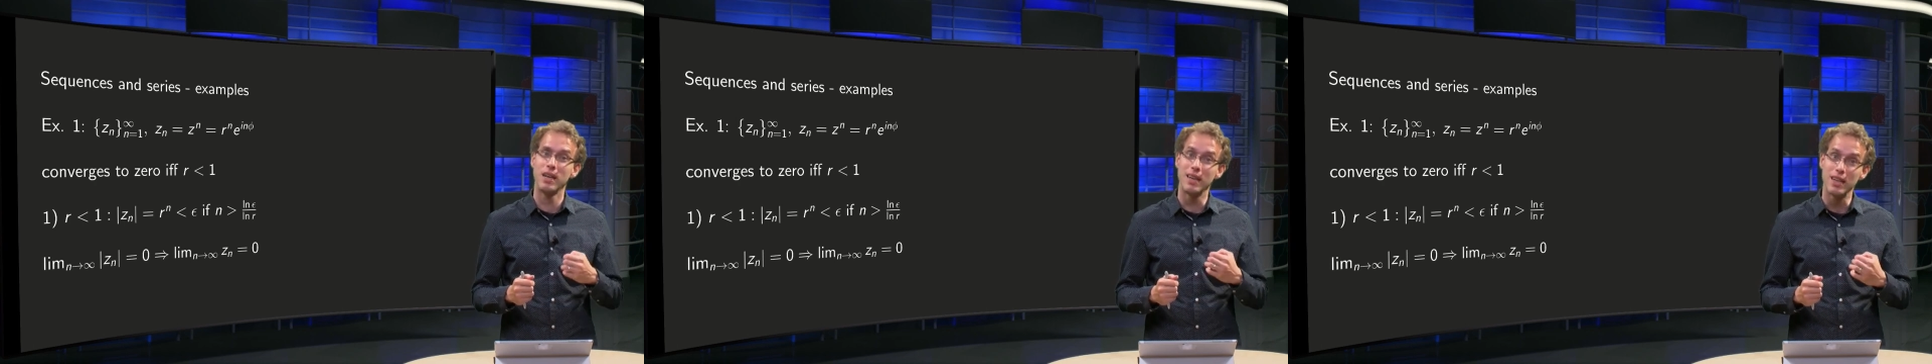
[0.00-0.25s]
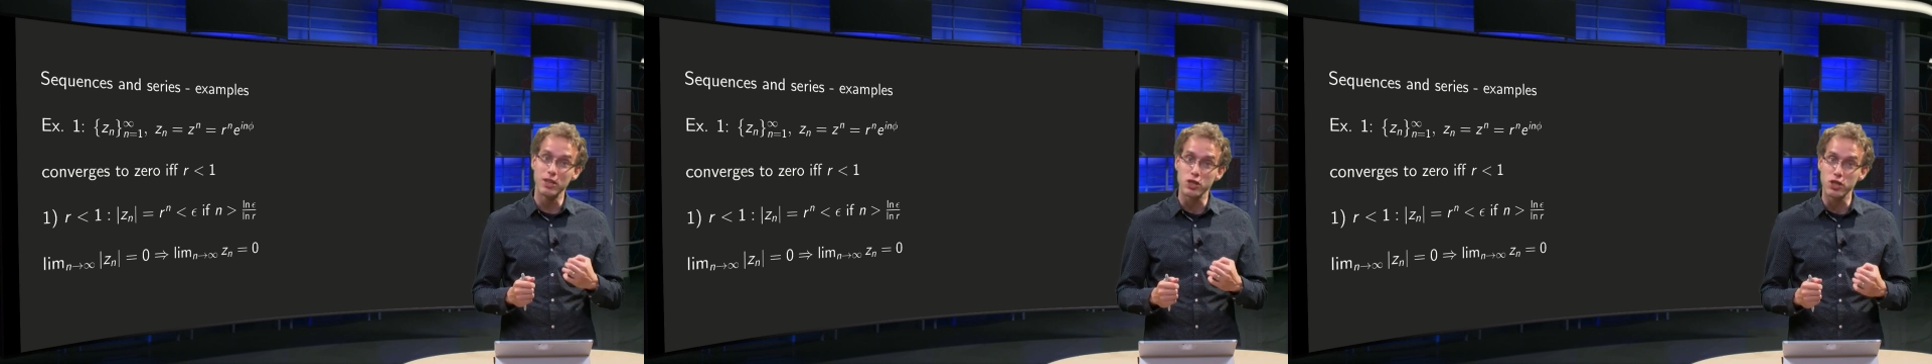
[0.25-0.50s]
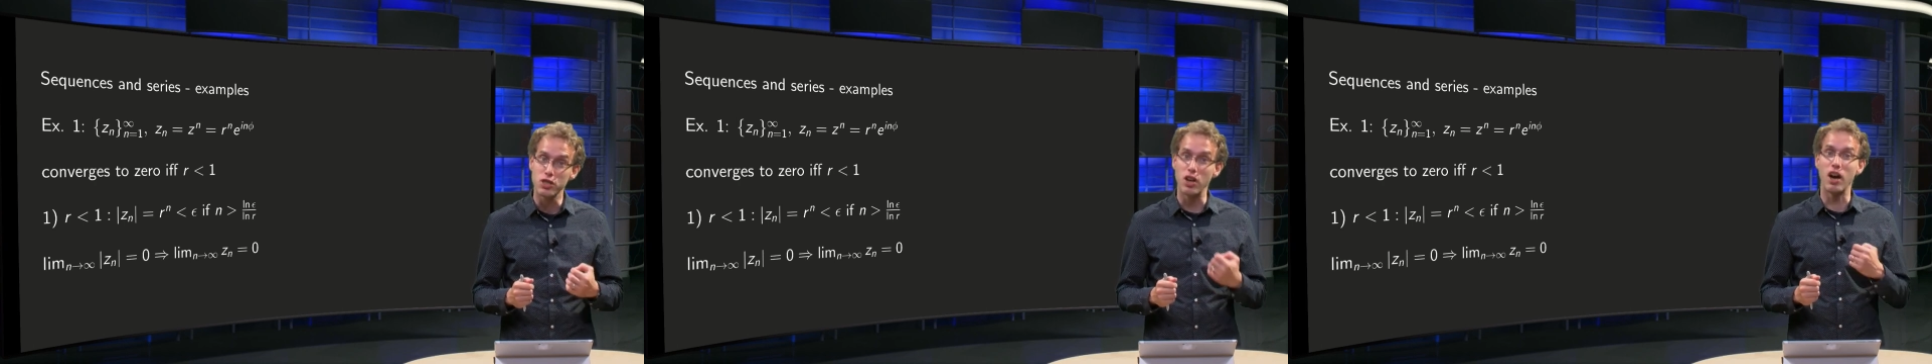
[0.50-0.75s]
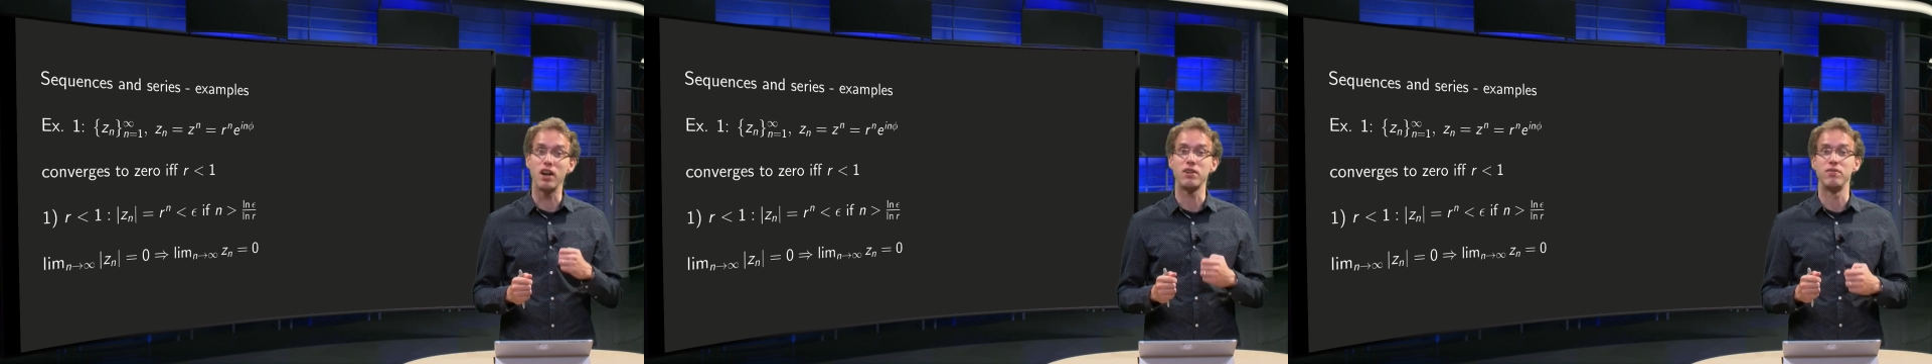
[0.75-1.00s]
Let us
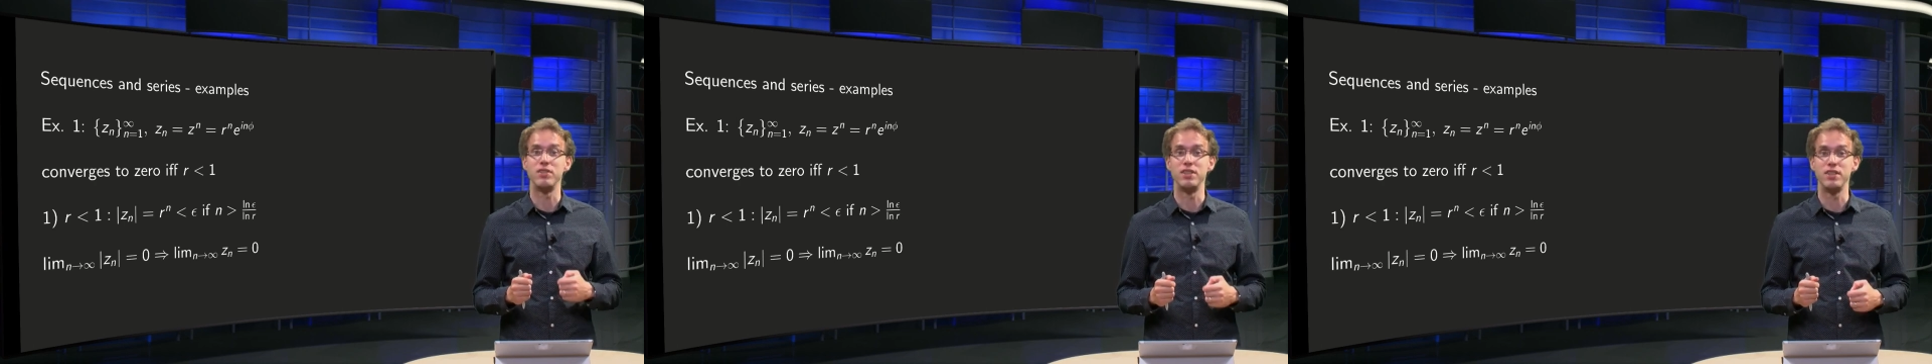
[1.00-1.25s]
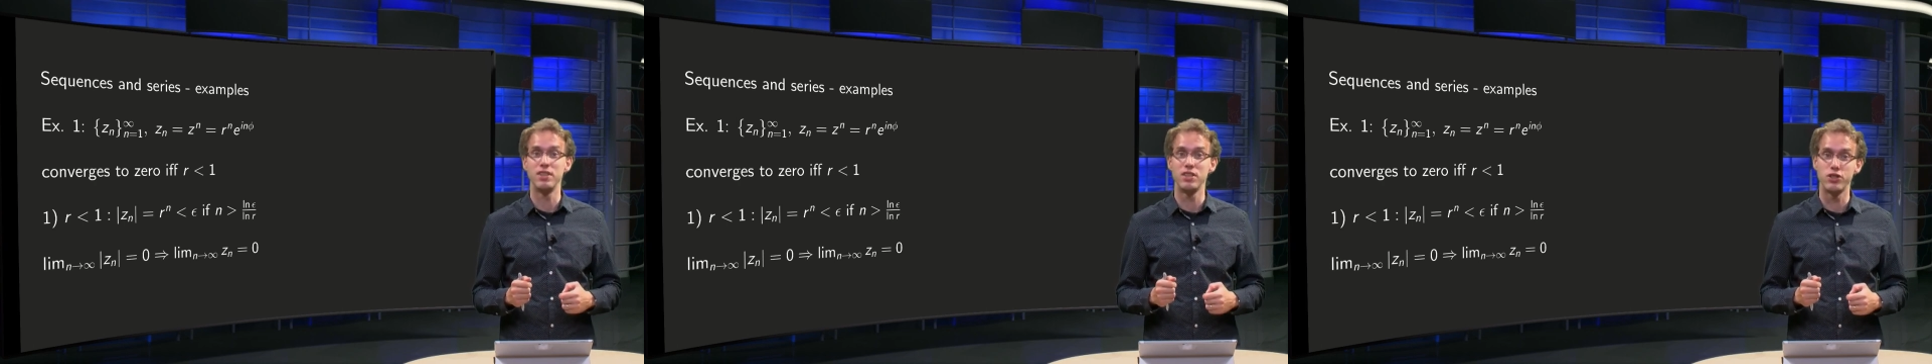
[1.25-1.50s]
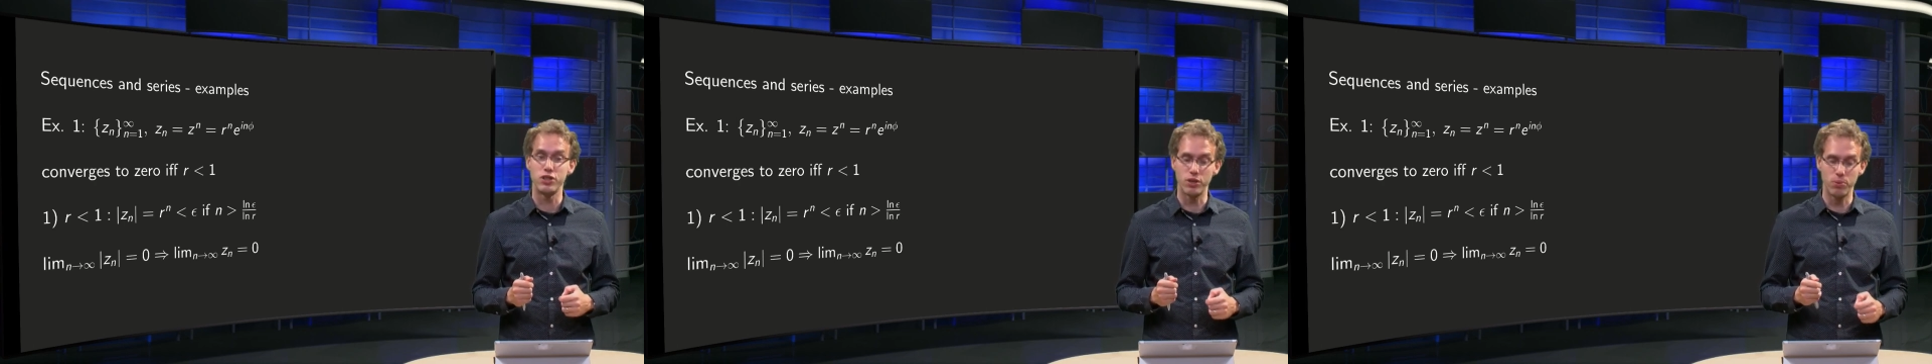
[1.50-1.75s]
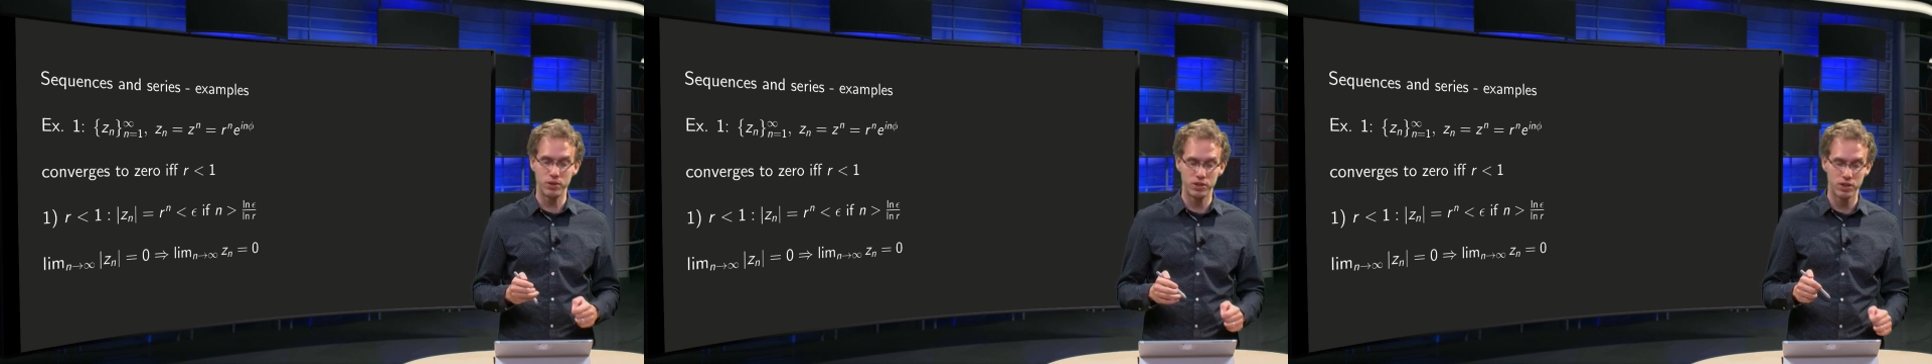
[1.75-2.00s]
start with a
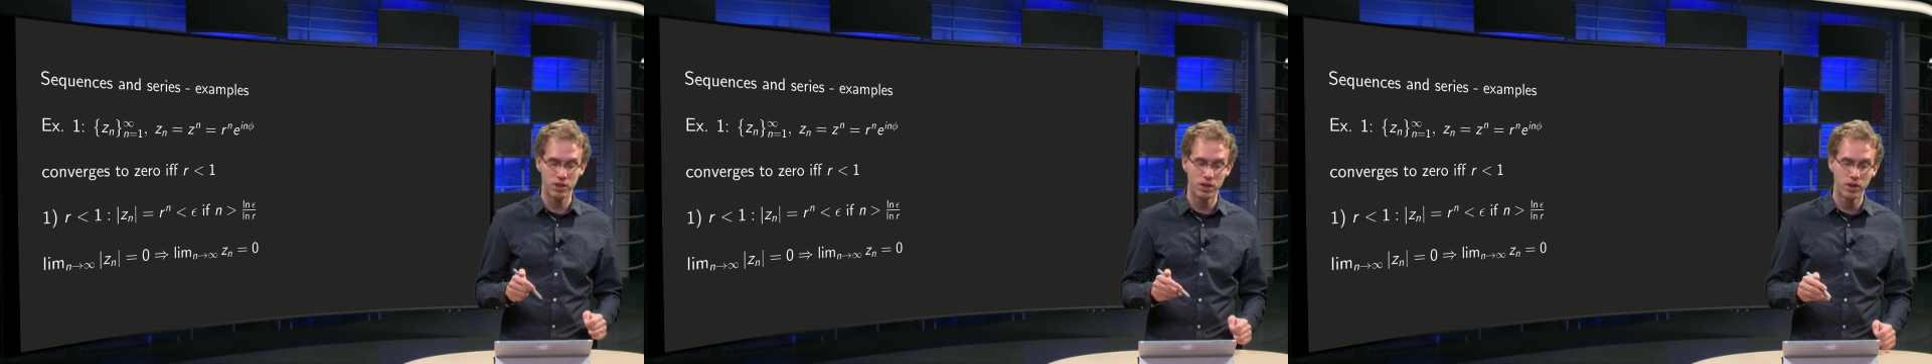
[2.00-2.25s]
sequence.